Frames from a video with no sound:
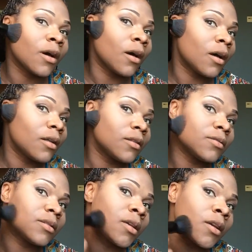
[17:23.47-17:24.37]
All
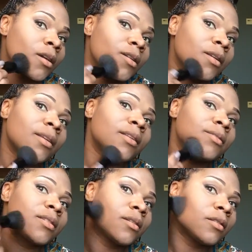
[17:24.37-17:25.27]
those
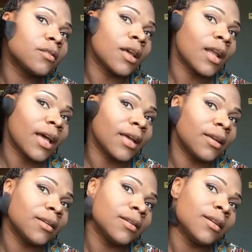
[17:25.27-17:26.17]
areas that
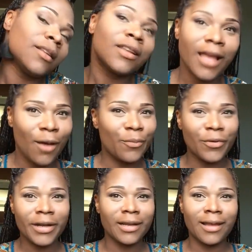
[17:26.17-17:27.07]
look how
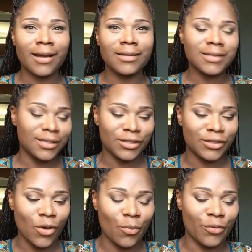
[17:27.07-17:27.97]
pretty that is. It's
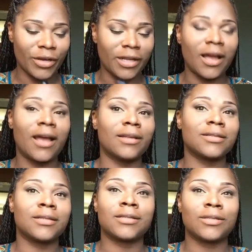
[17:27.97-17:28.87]
so pretty,
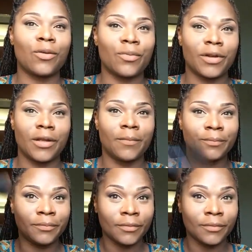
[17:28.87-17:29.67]
guys. It's so pretty.